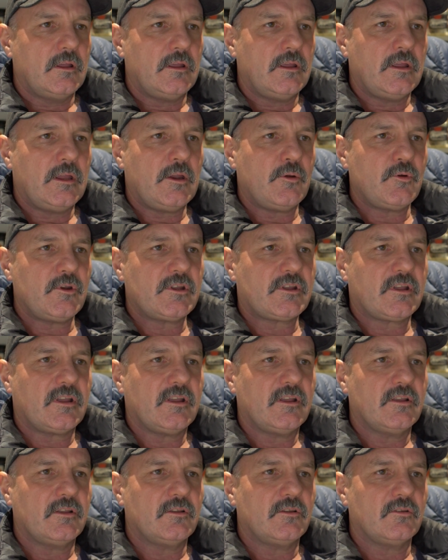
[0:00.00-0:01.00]
Eric,
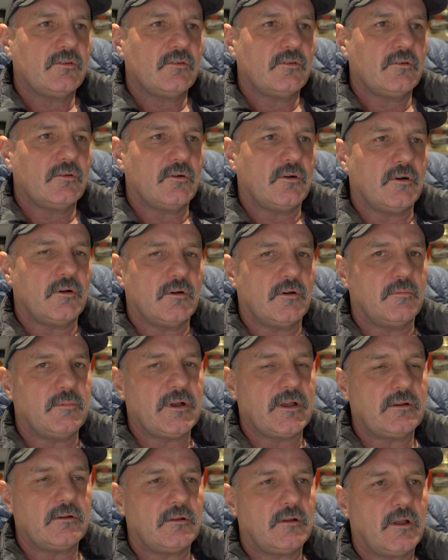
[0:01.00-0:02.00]
oh
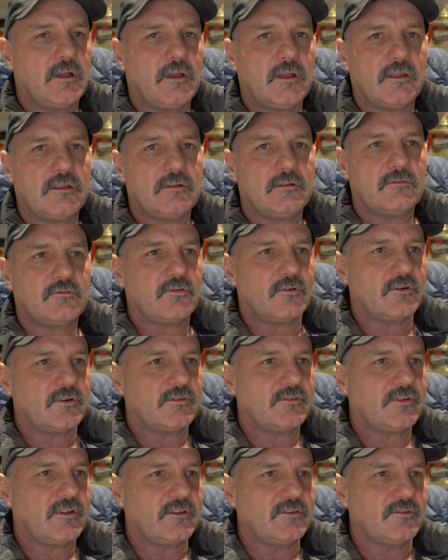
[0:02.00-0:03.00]
mate, I hate trying to
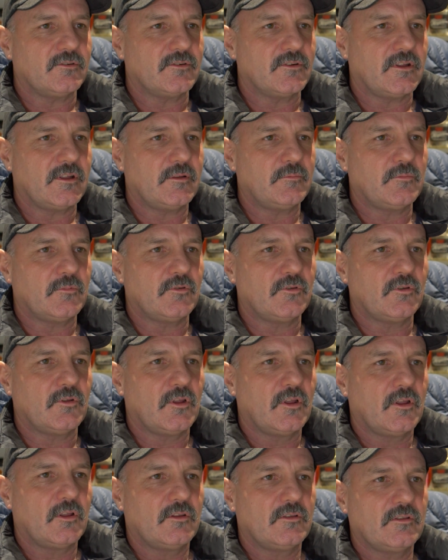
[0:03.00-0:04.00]
say your name.
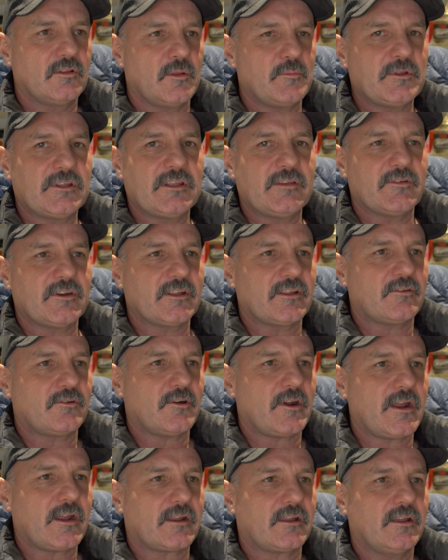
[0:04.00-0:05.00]
Let me give it a
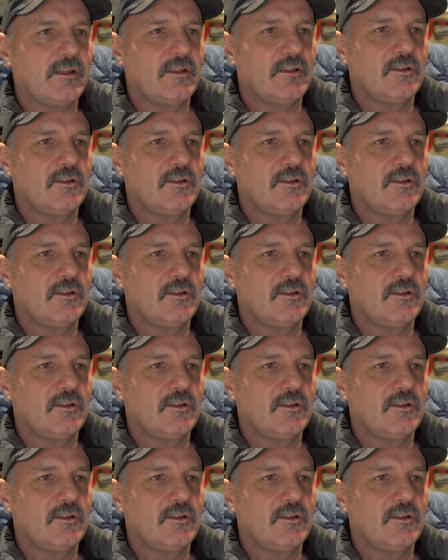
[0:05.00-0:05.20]
crack.